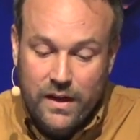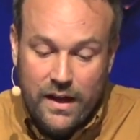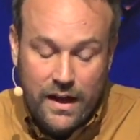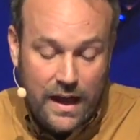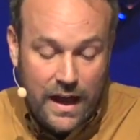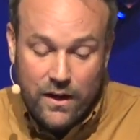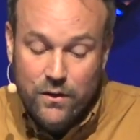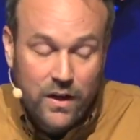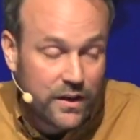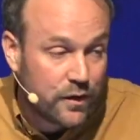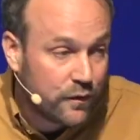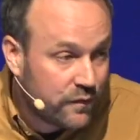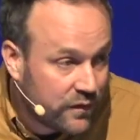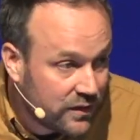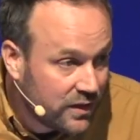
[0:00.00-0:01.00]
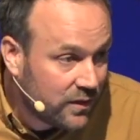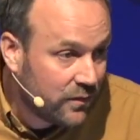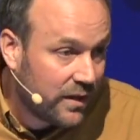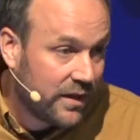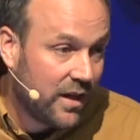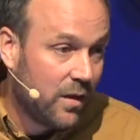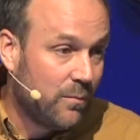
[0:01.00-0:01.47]
I don't know how you're feeling
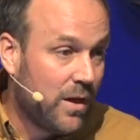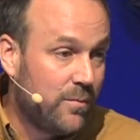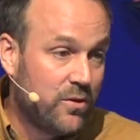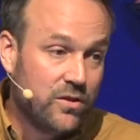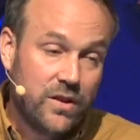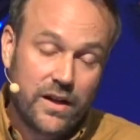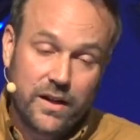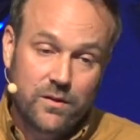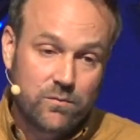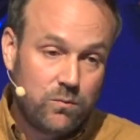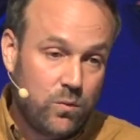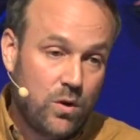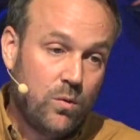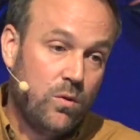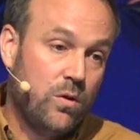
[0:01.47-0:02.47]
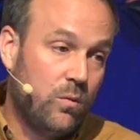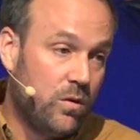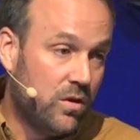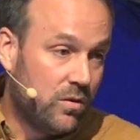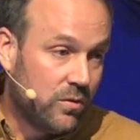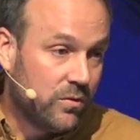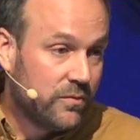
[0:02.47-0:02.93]
right now. Maybe you're like,
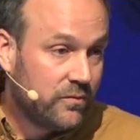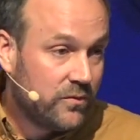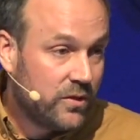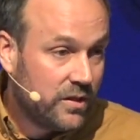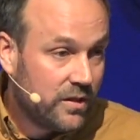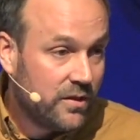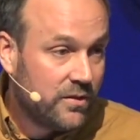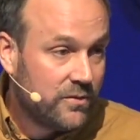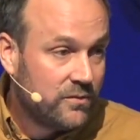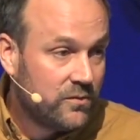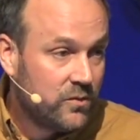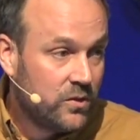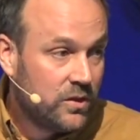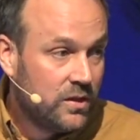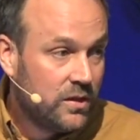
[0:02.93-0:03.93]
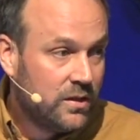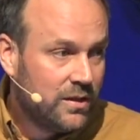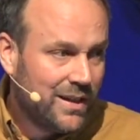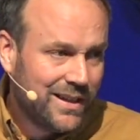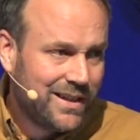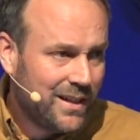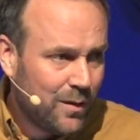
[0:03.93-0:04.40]
whoa, you know?
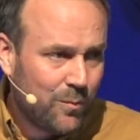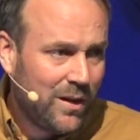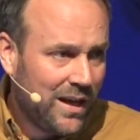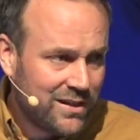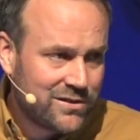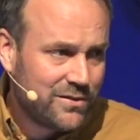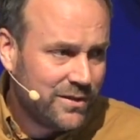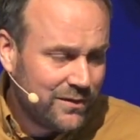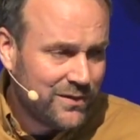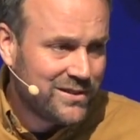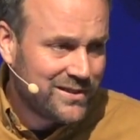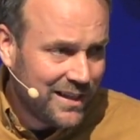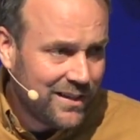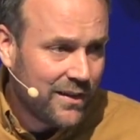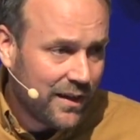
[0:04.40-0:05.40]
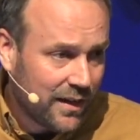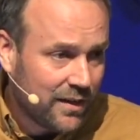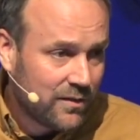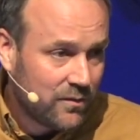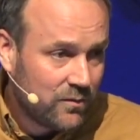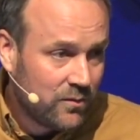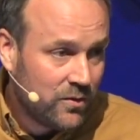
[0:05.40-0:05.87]
Like, can a pastor even say that,
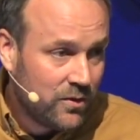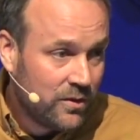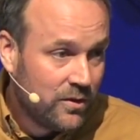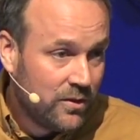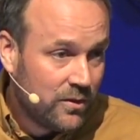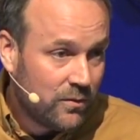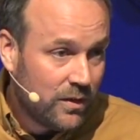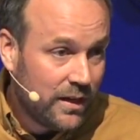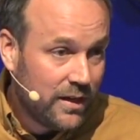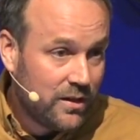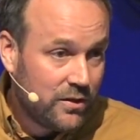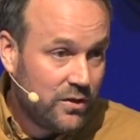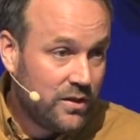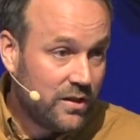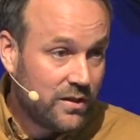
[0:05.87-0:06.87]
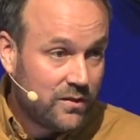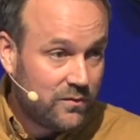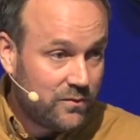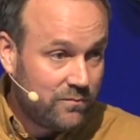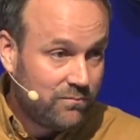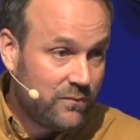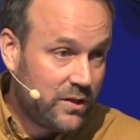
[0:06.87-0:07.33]
right? Are you going to
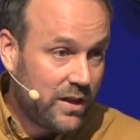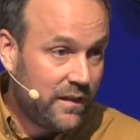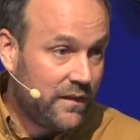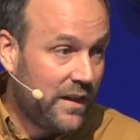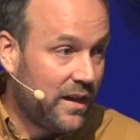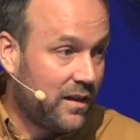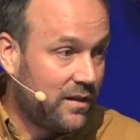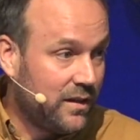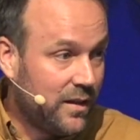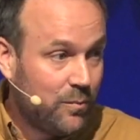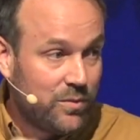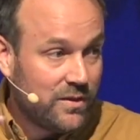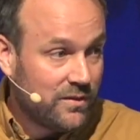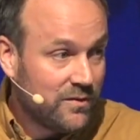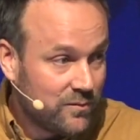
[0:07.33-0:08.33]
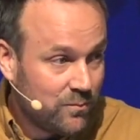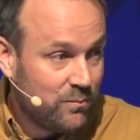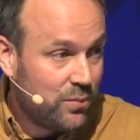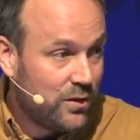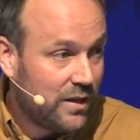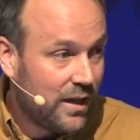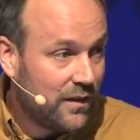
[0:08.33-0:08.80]
cut that clip and
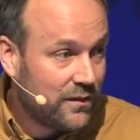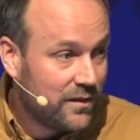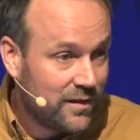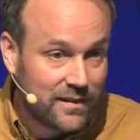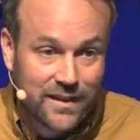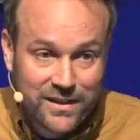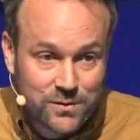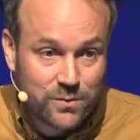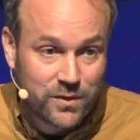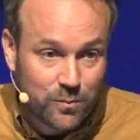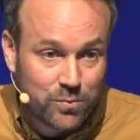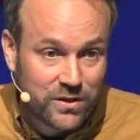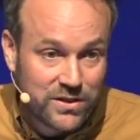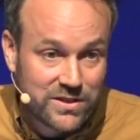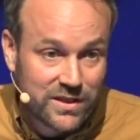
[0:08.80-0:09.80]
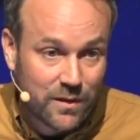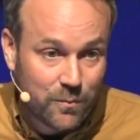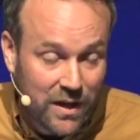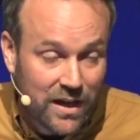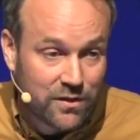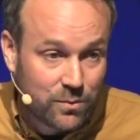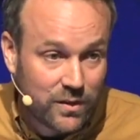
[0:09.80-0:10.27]
put it out there that that's what they're preaching at
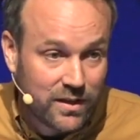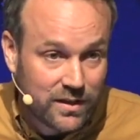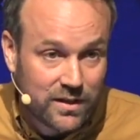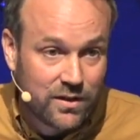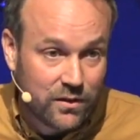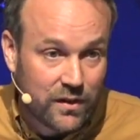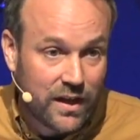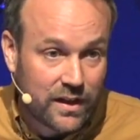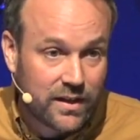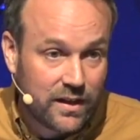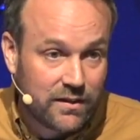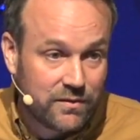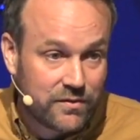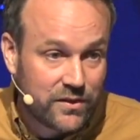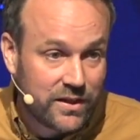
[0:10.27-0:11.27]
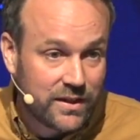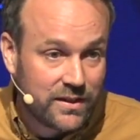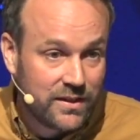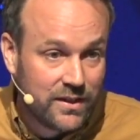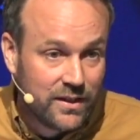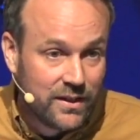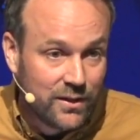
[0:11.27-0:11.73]
Pathway? You know, that kind of thing,
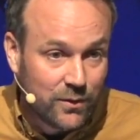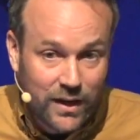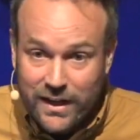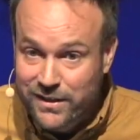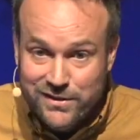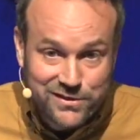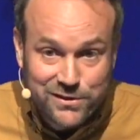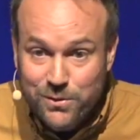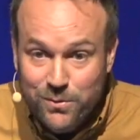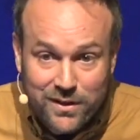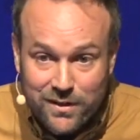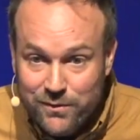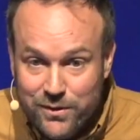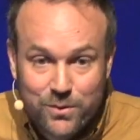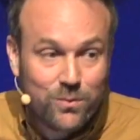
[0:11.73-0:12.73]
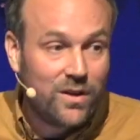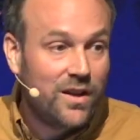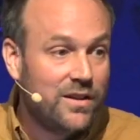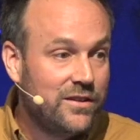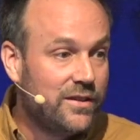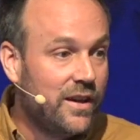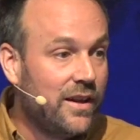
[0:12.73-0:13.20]
right? Just do whatever you
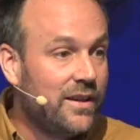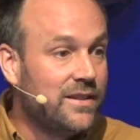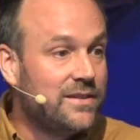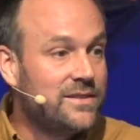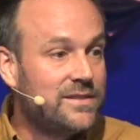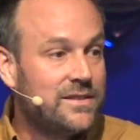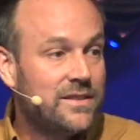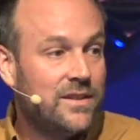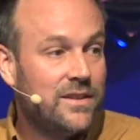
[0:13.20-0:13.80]
want, you guys.